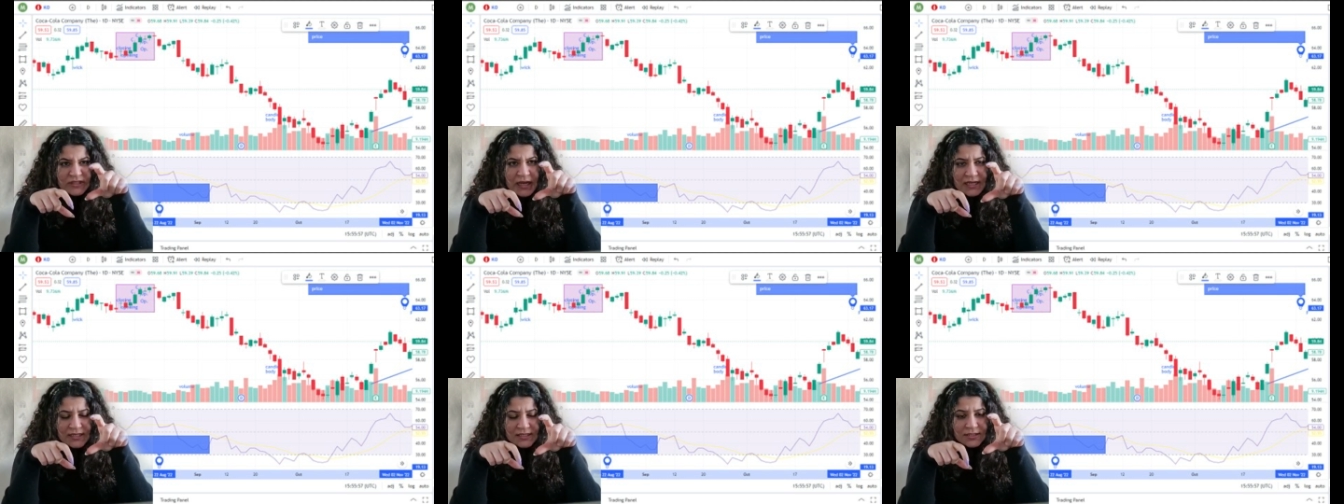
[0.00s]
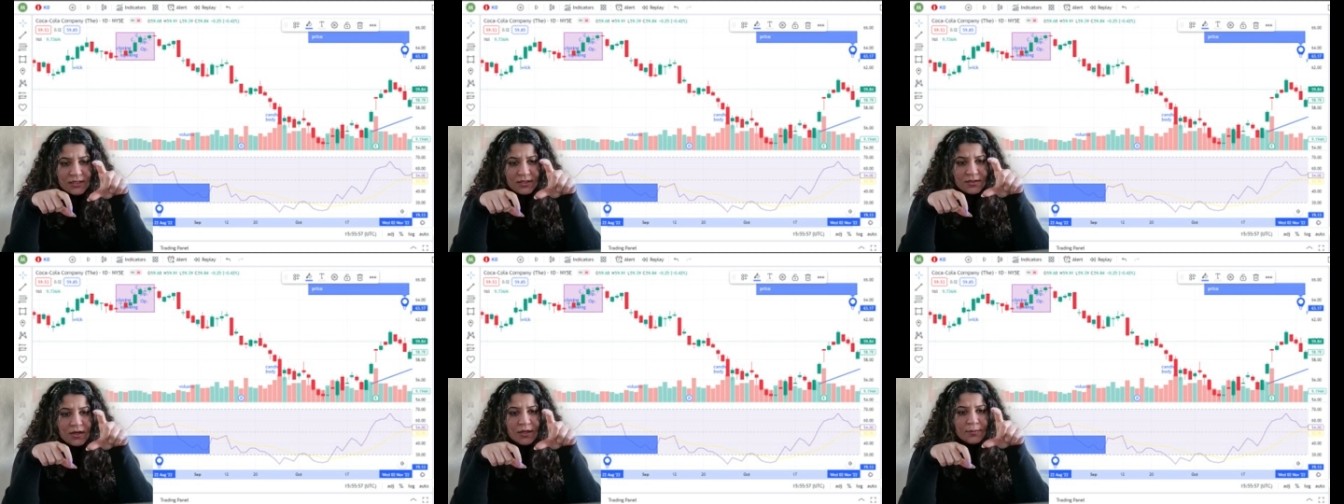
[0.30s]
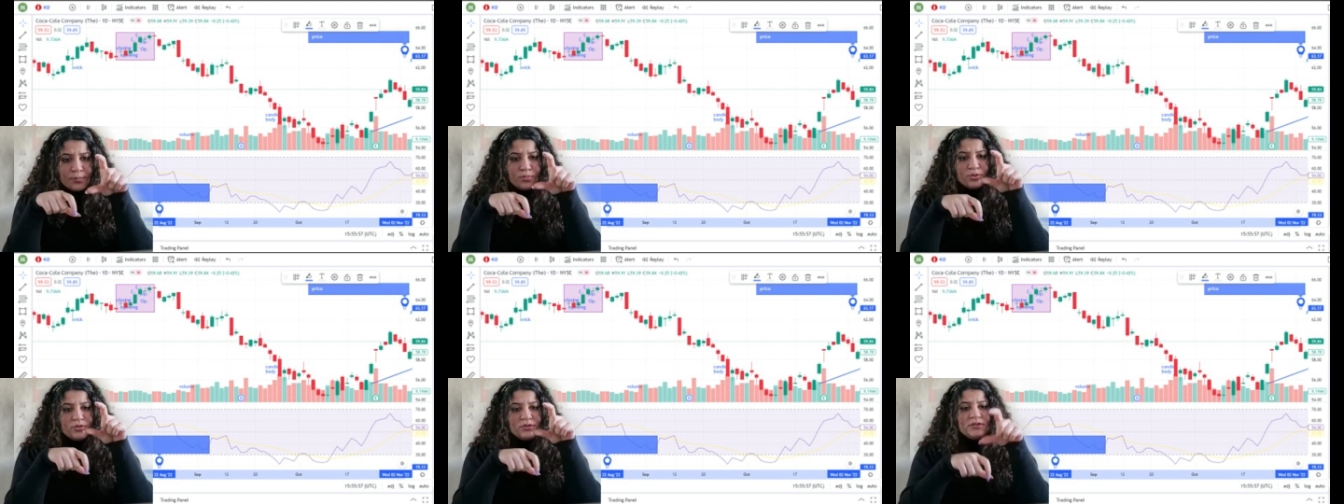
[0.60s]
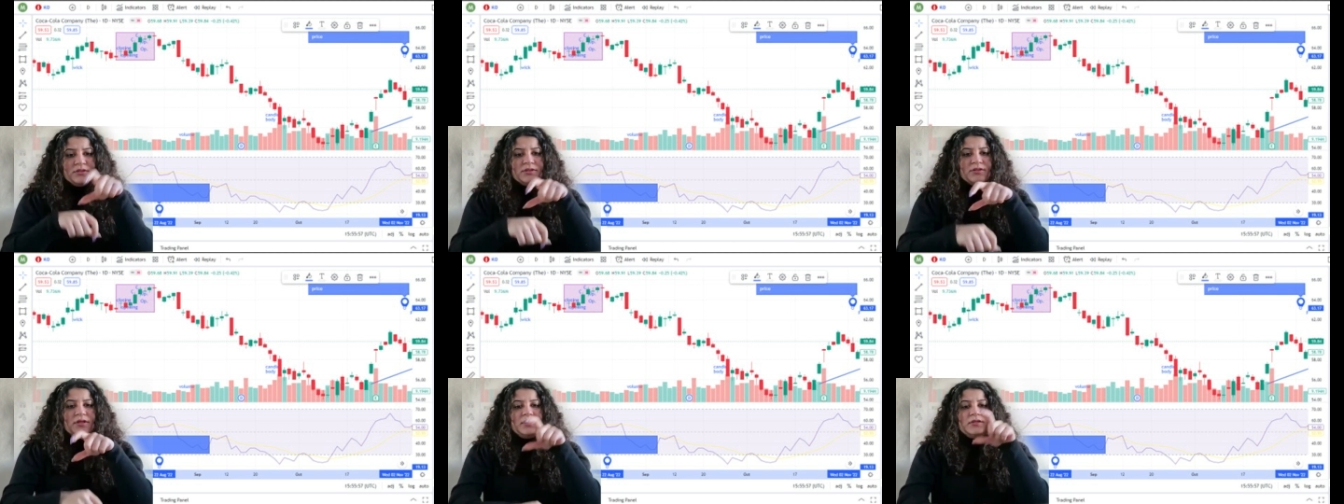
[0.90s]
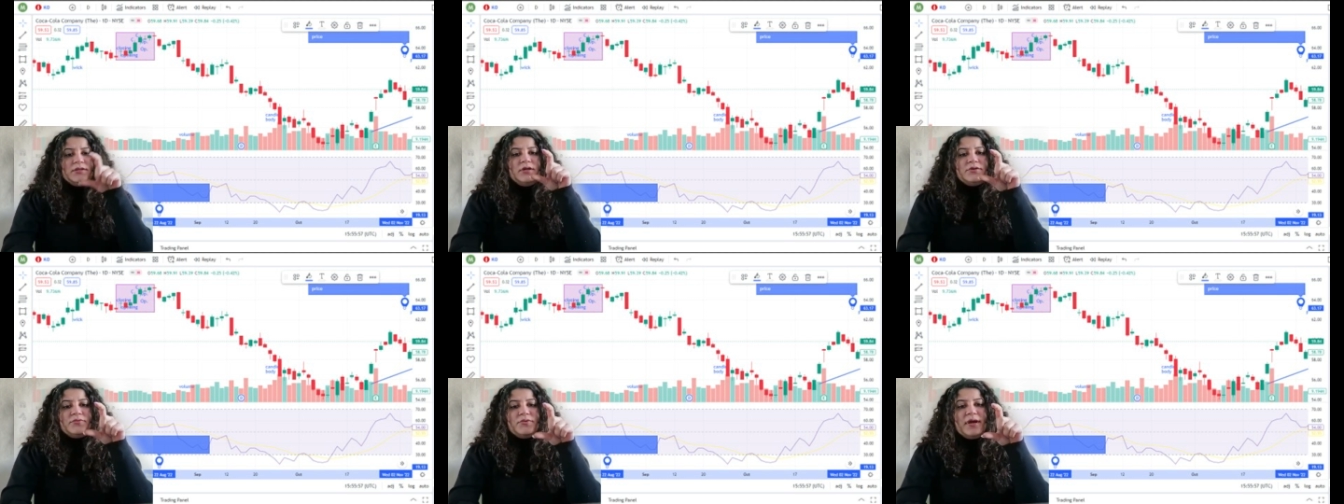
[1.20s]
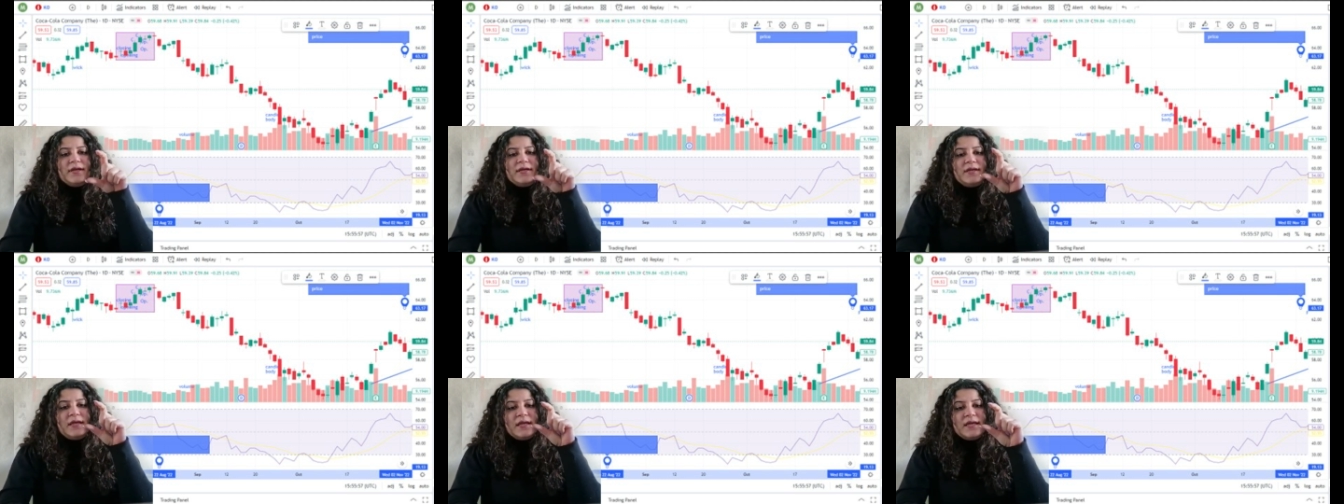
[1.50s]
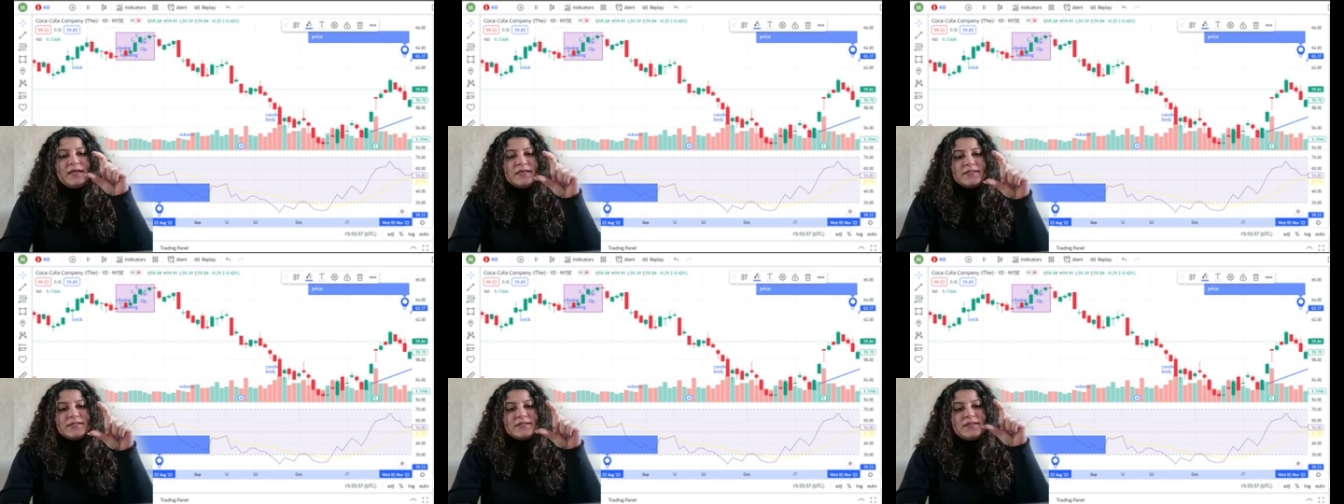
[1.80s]
as here I put in the red,
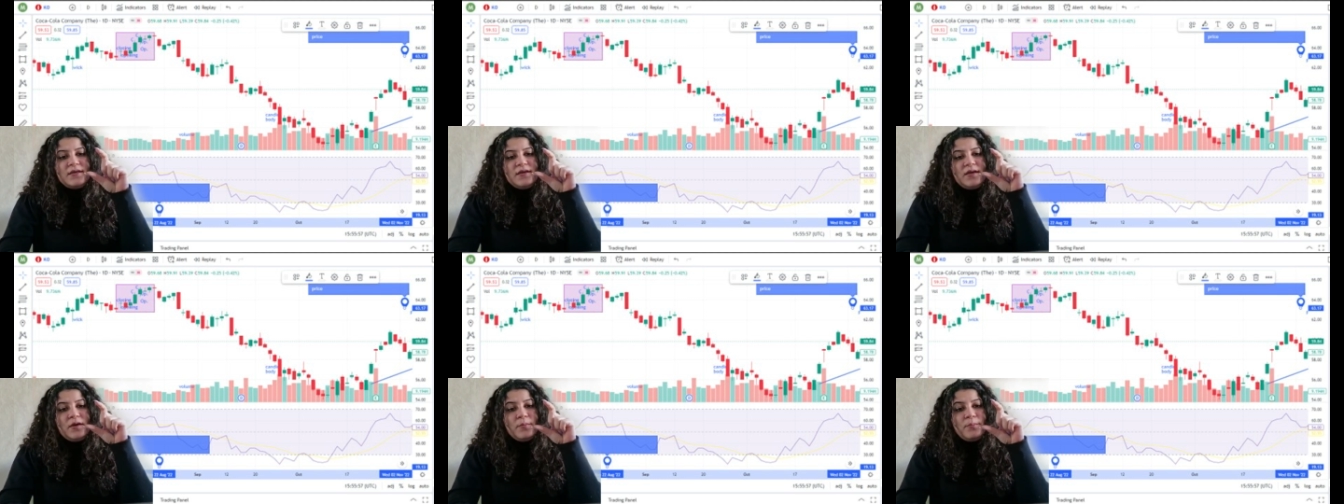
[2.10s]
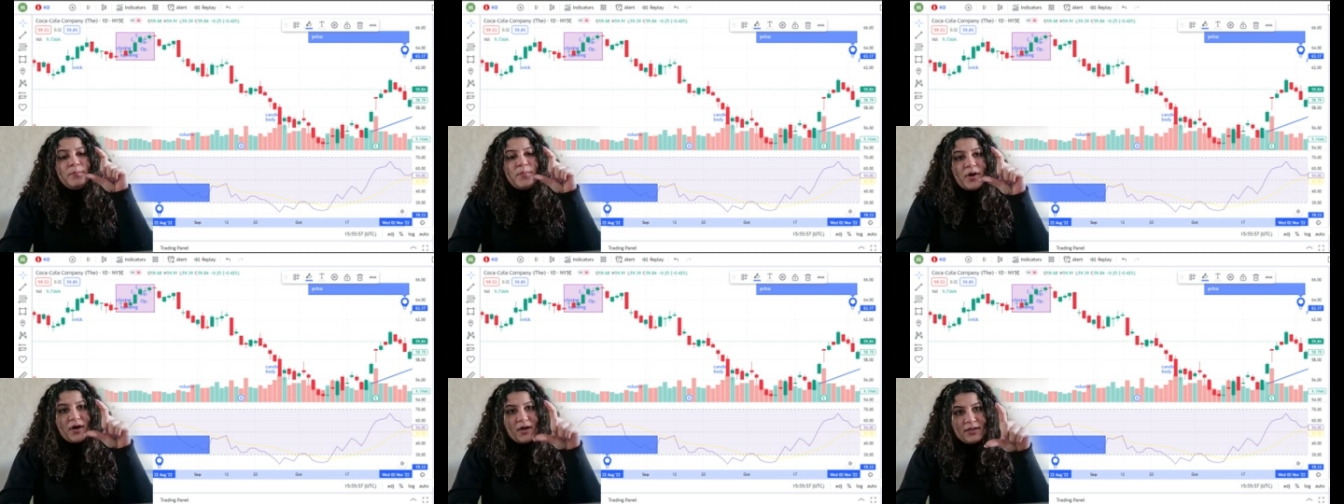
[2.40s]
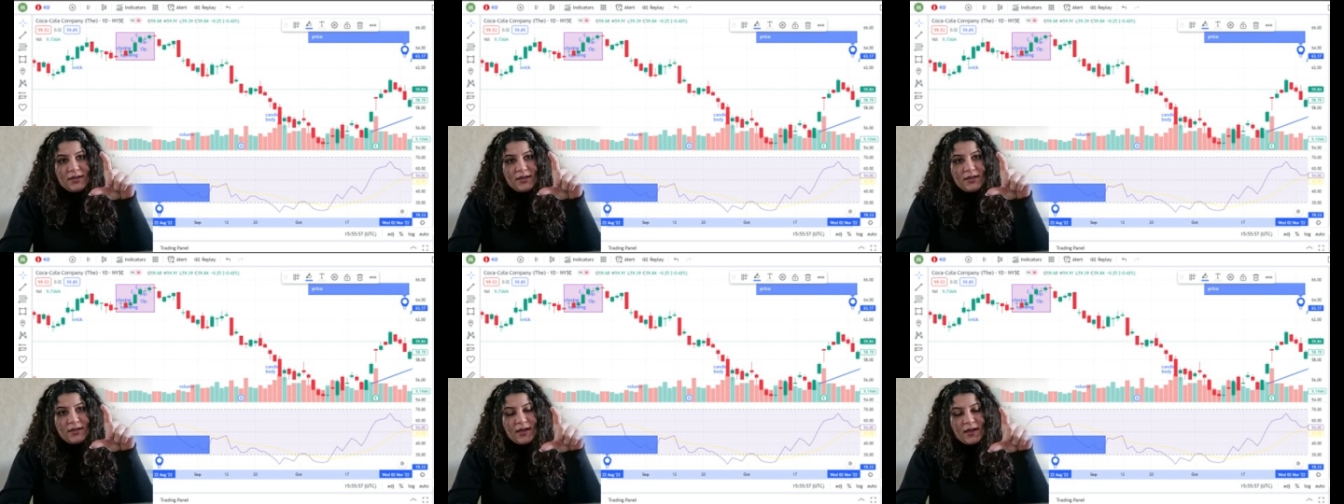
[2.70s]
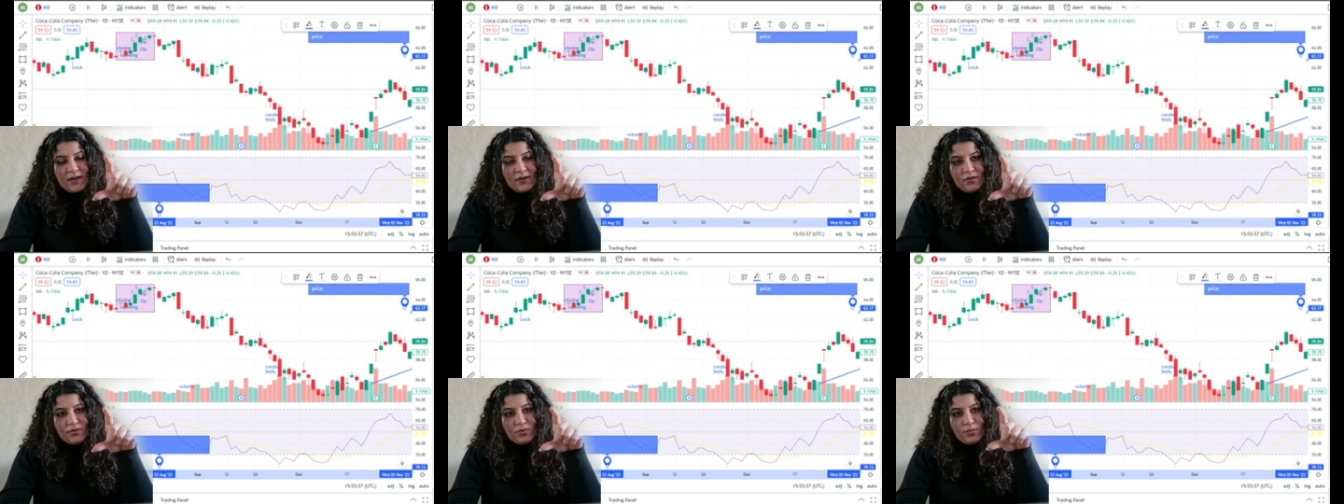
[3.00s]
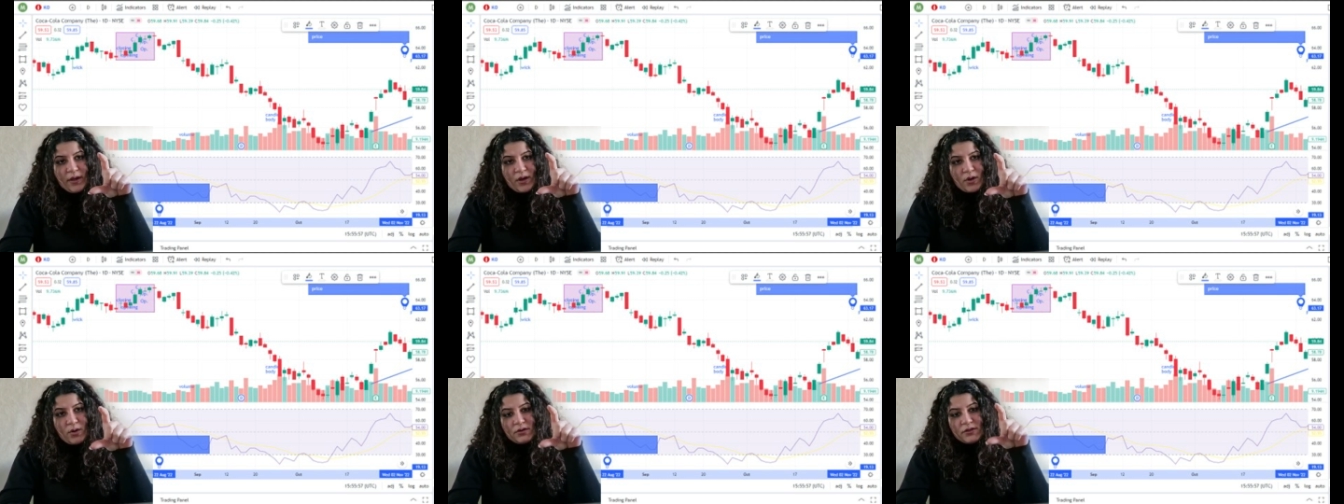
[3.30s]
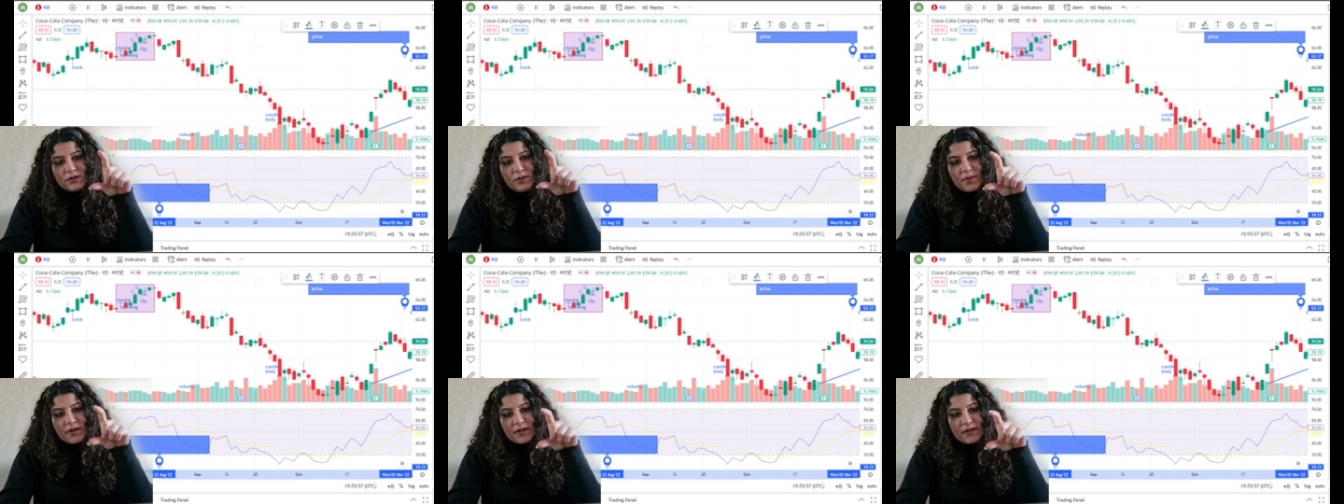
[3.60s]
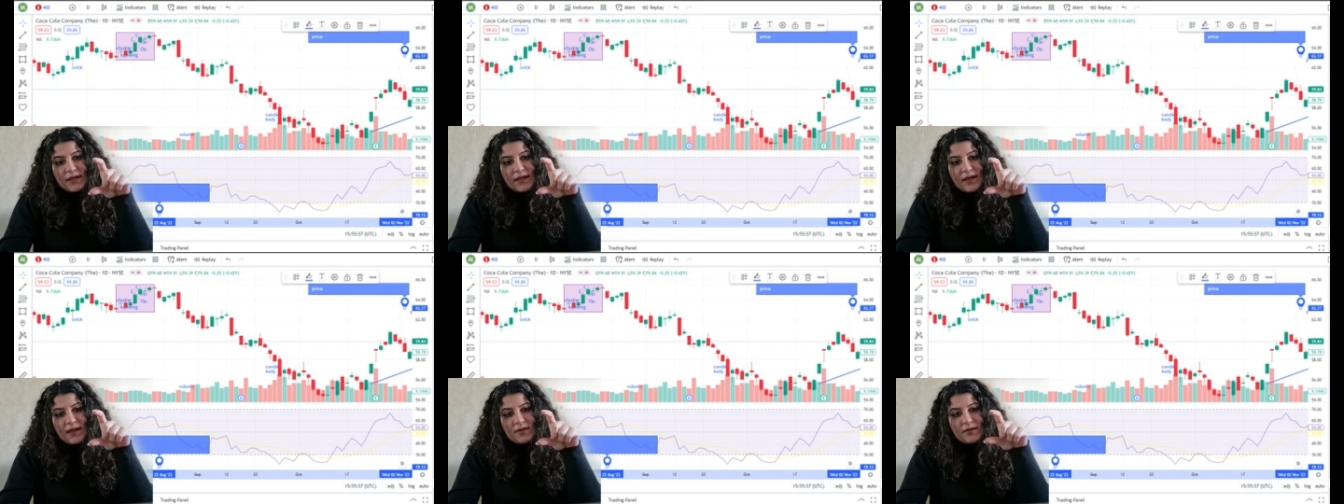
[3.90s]
is the body candle. We call it the
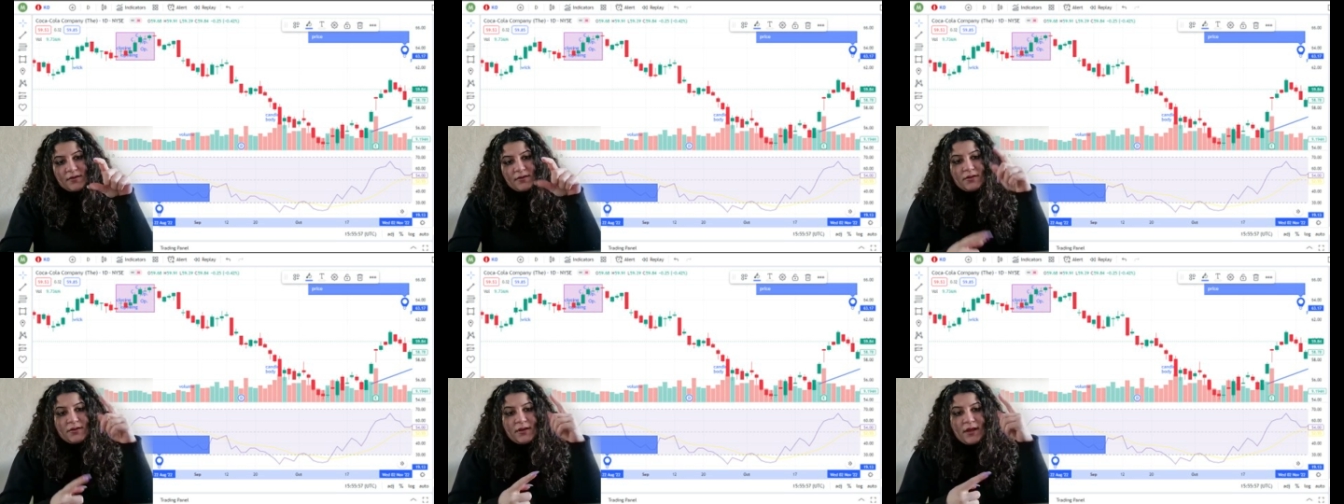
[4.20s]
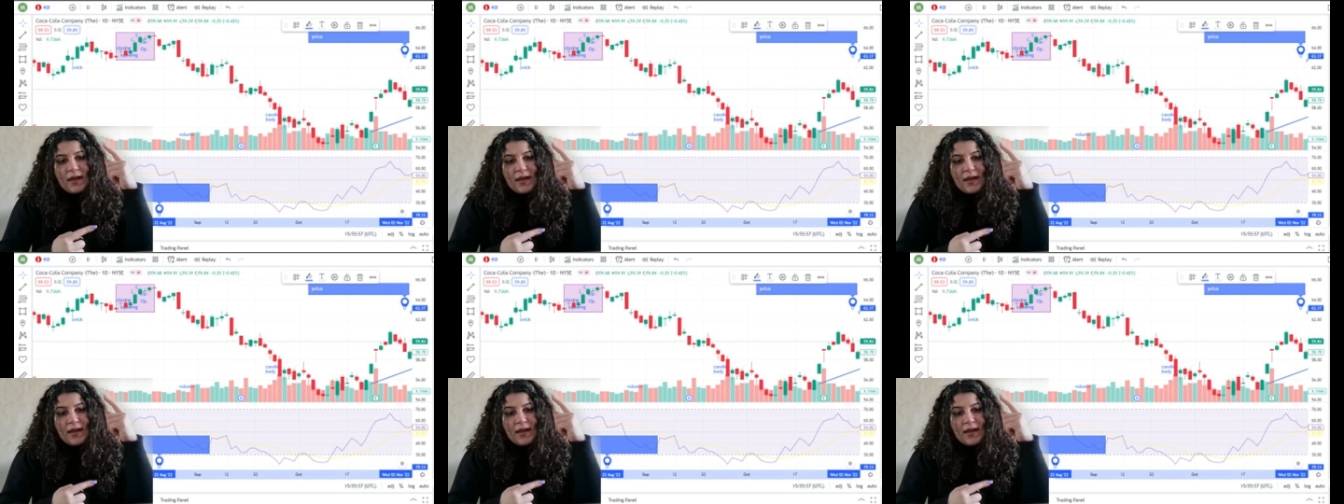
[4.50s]
body candle.